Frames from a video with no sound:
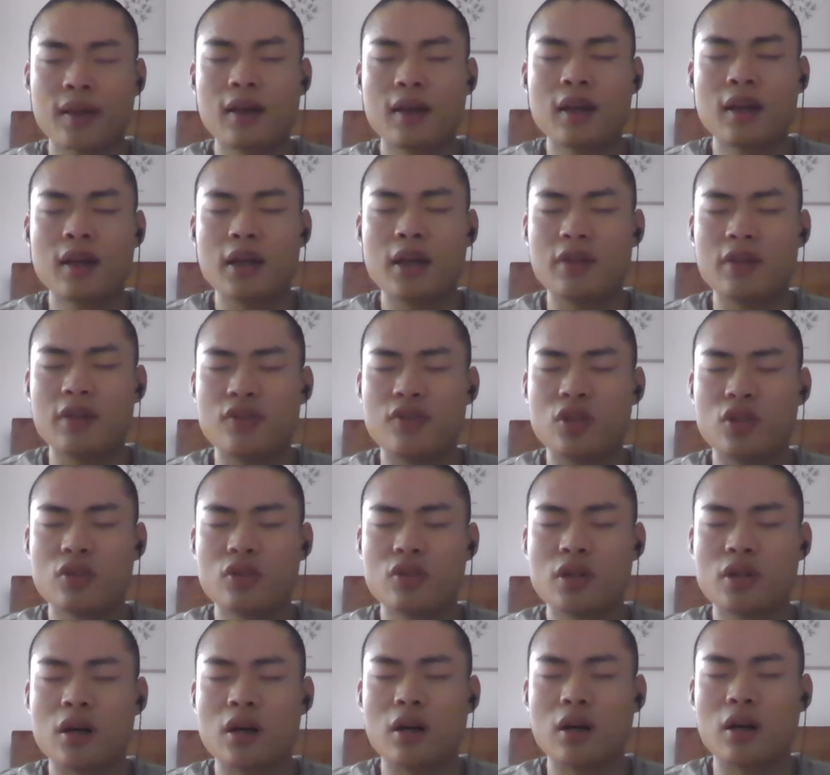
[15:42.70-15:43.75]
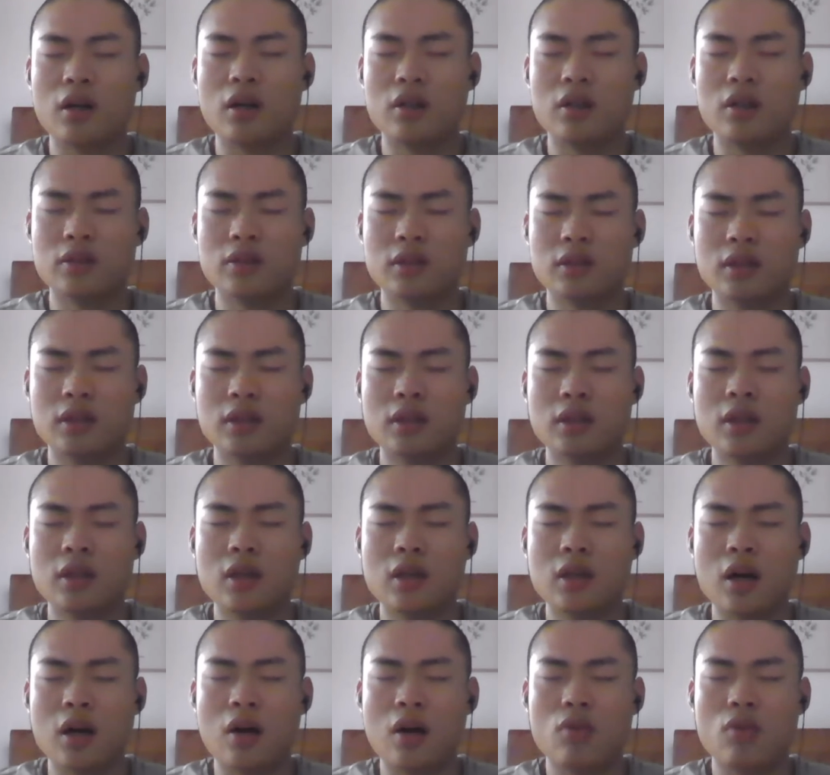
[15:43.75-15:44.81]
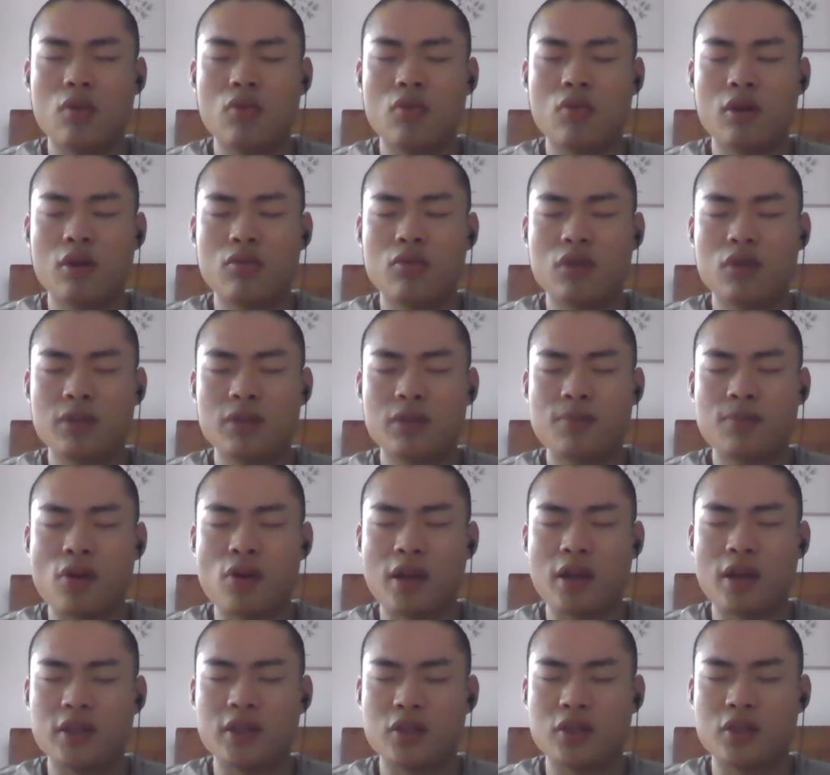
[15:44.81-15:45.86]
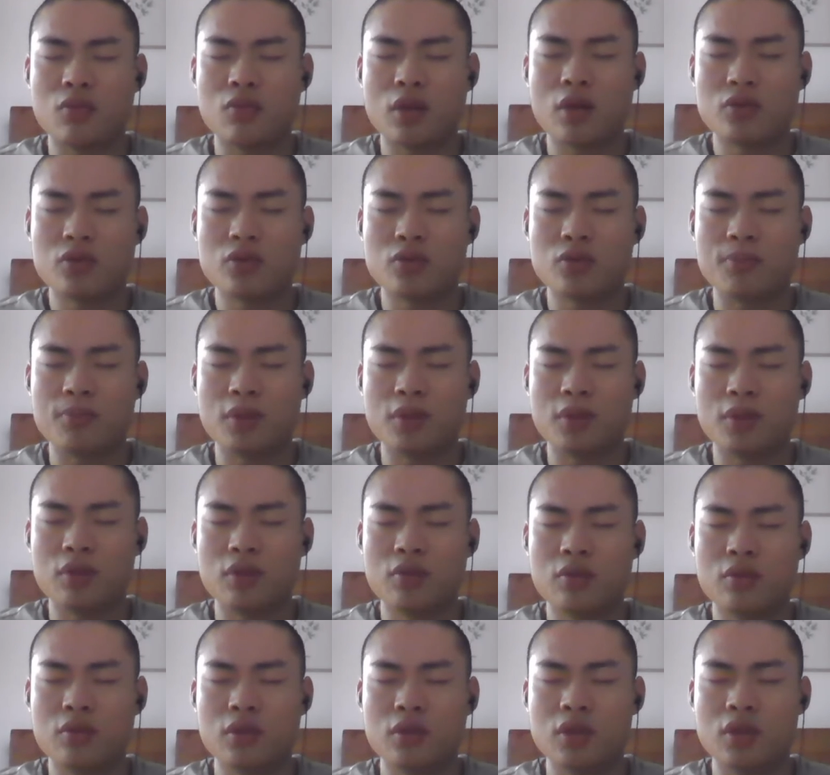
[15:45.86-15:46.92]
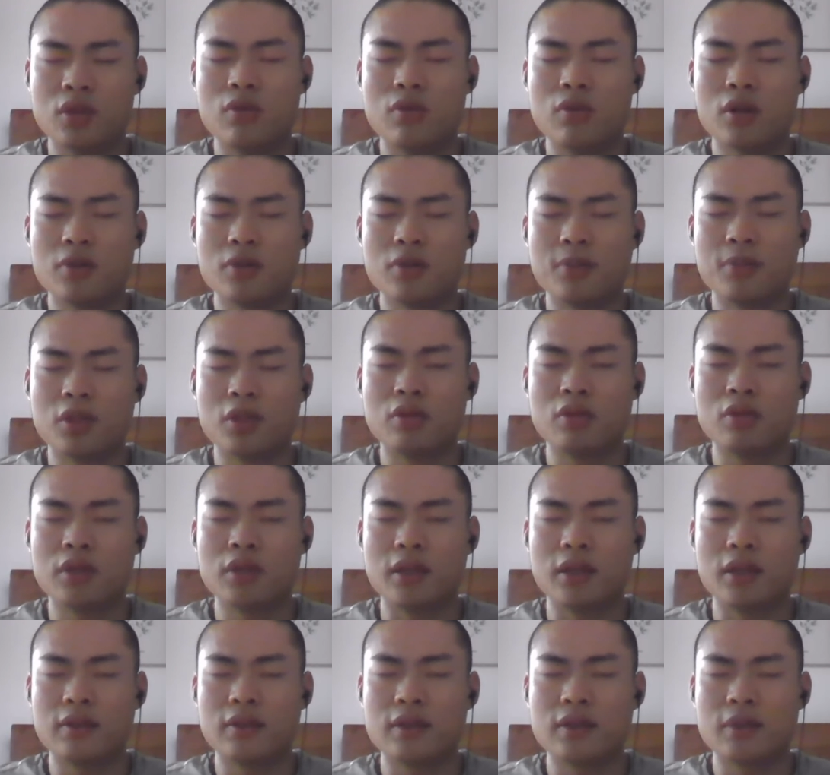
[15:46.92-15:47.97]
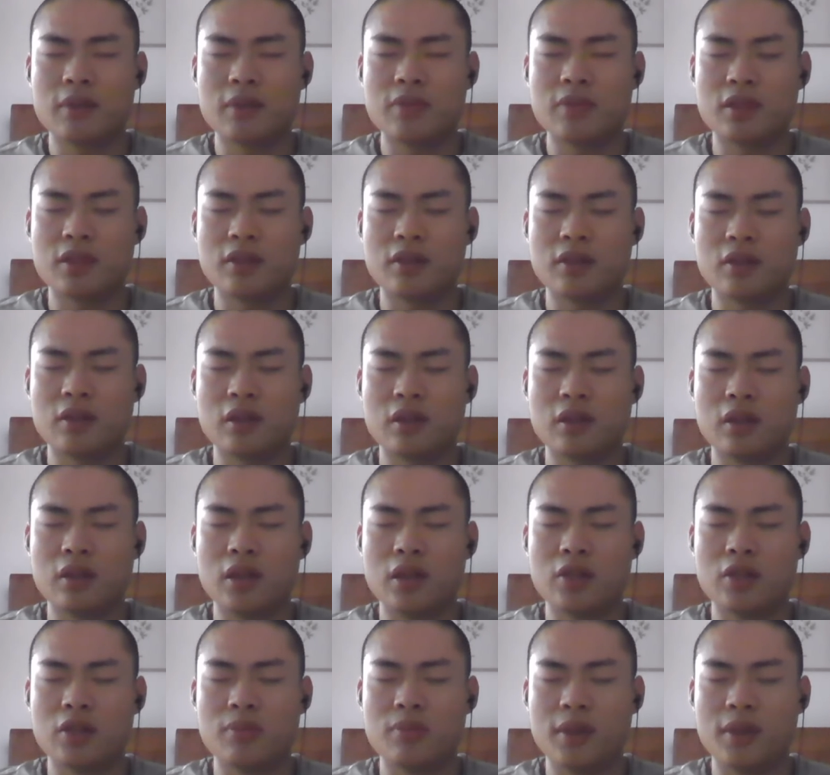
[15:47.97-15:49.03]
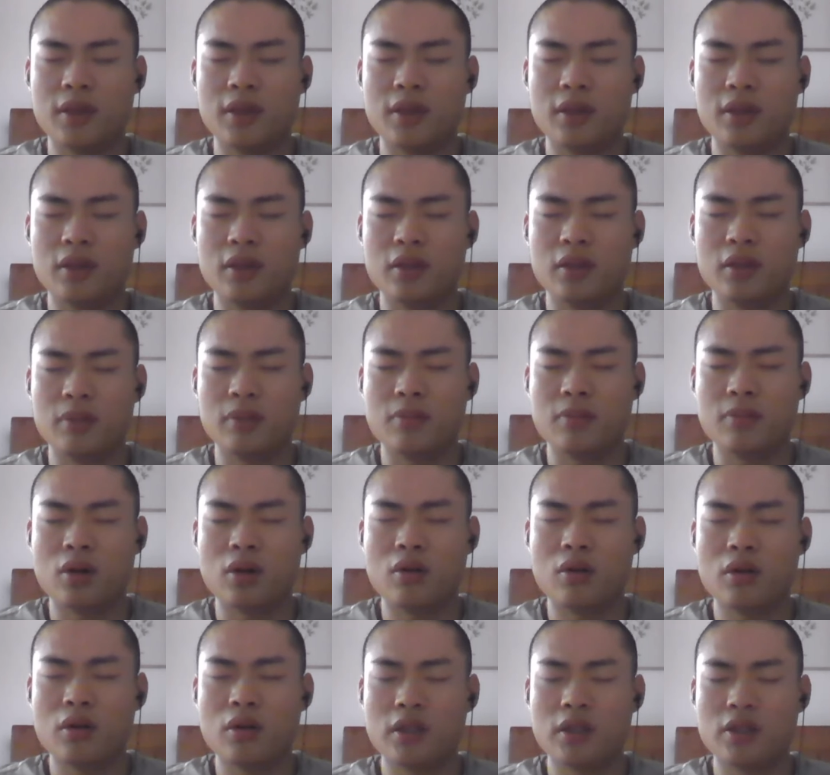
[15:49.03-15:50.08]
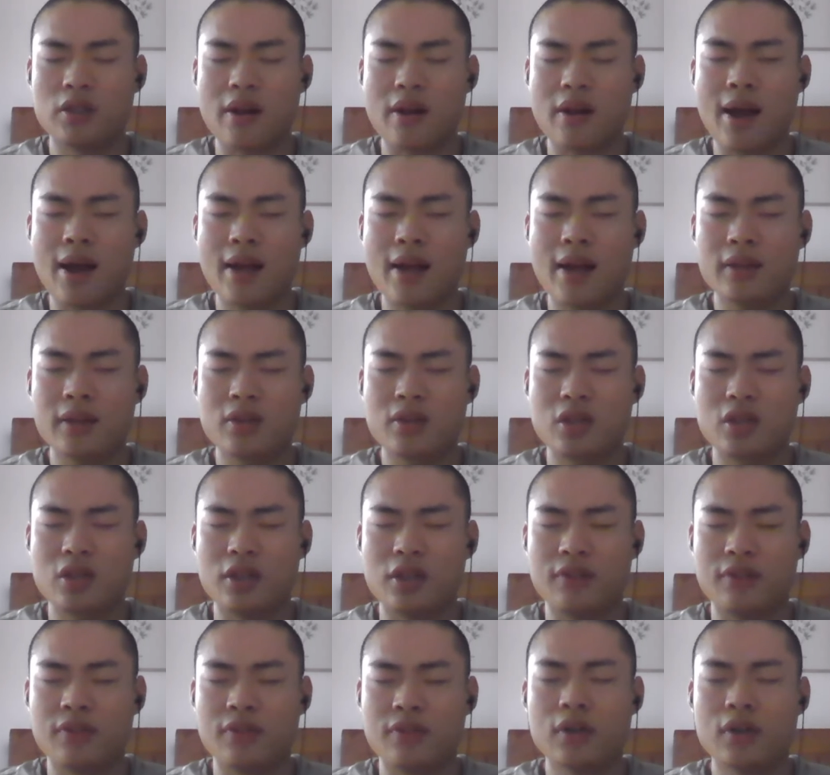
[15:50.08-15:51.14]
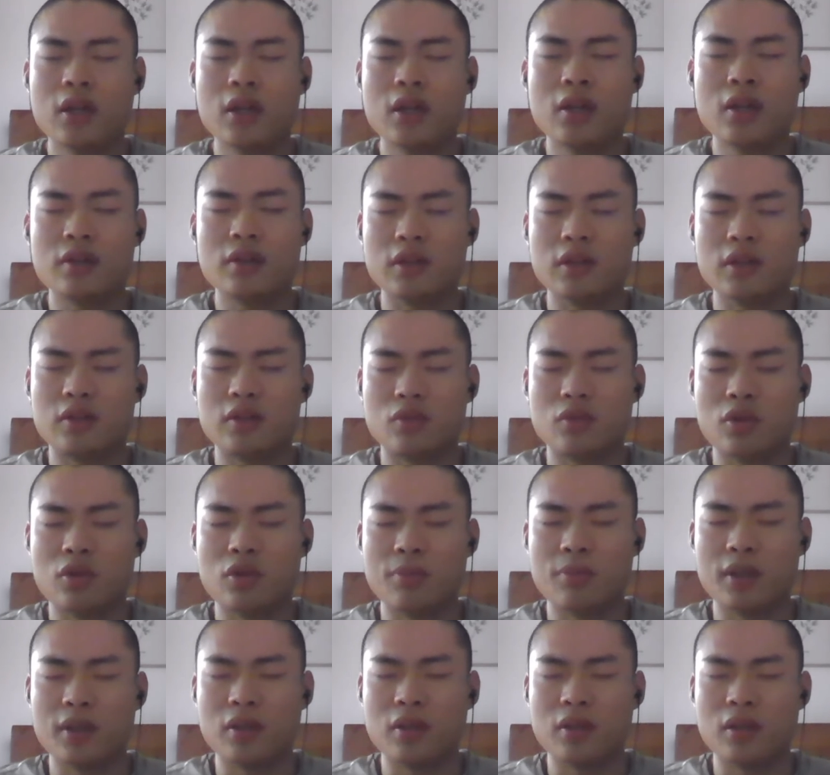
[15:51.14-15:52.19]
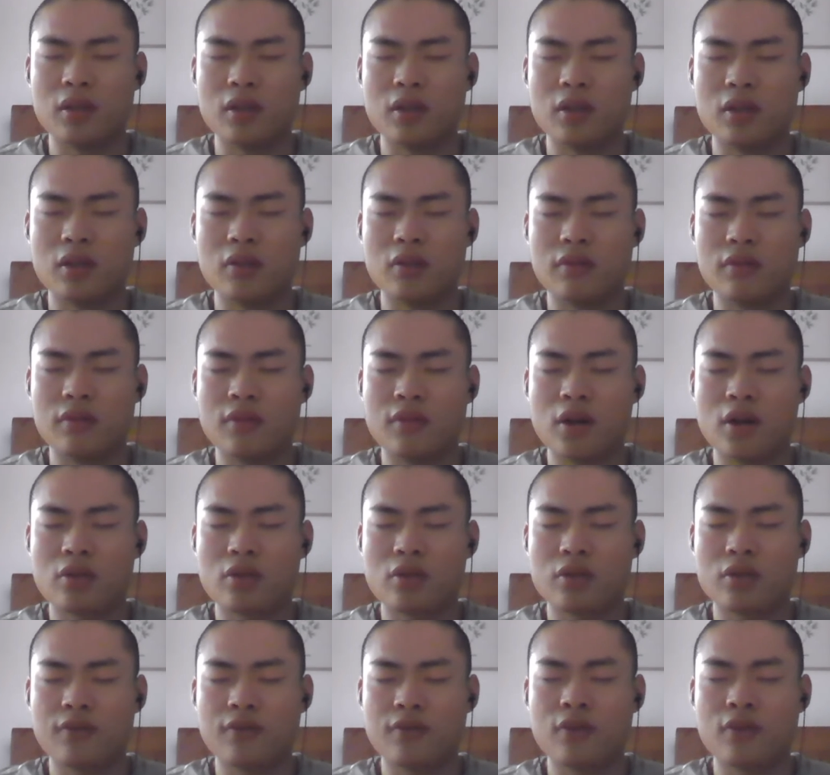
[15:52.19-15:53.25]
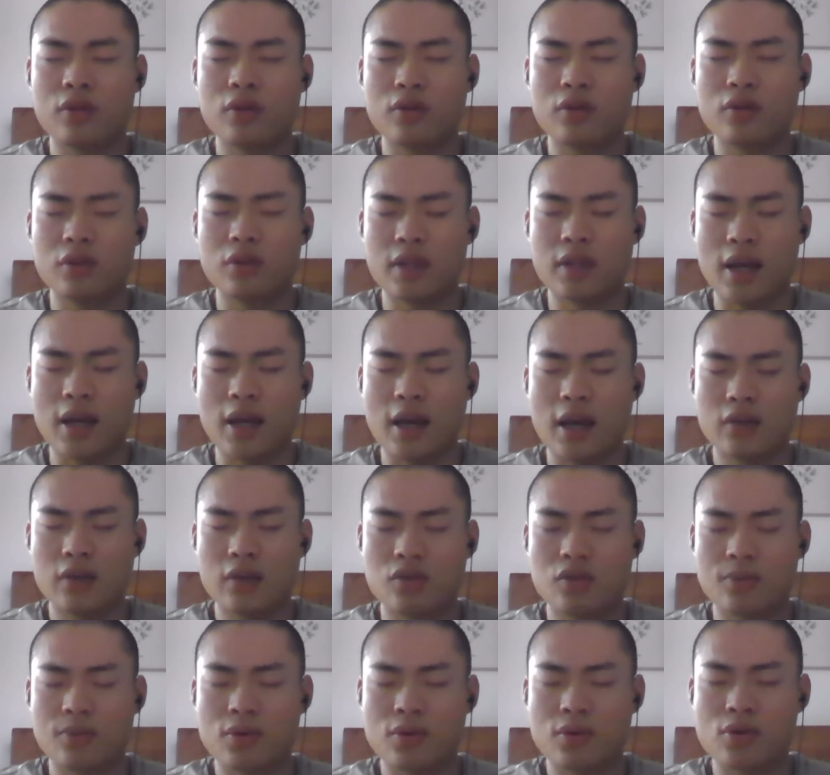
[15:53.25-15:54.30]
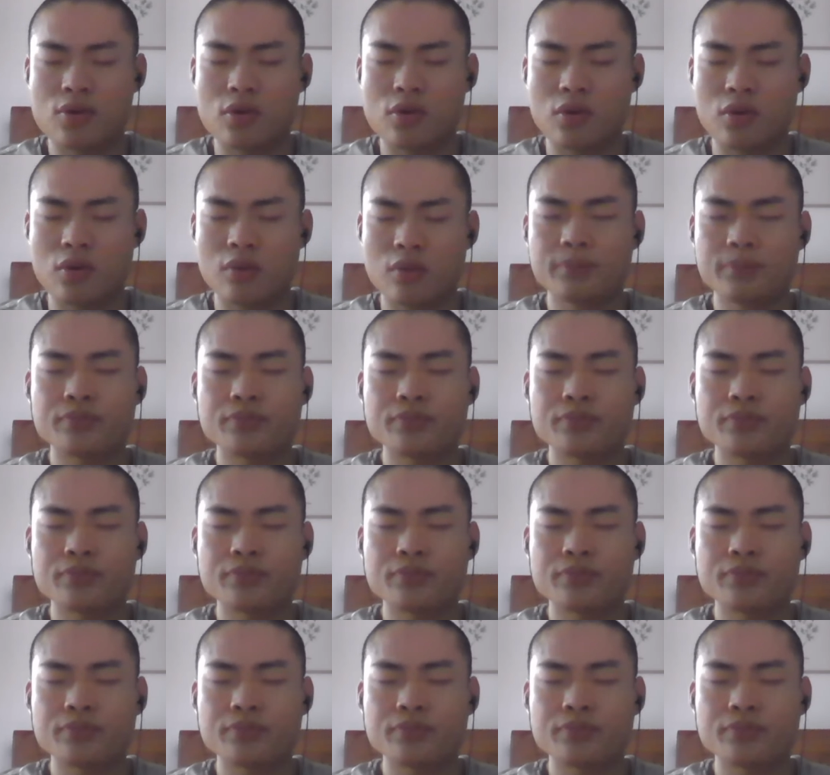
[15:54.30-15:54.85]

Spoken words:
If you got what price you want to build in something a little bit more interactive, this will be very good for you. Yeah, super cool.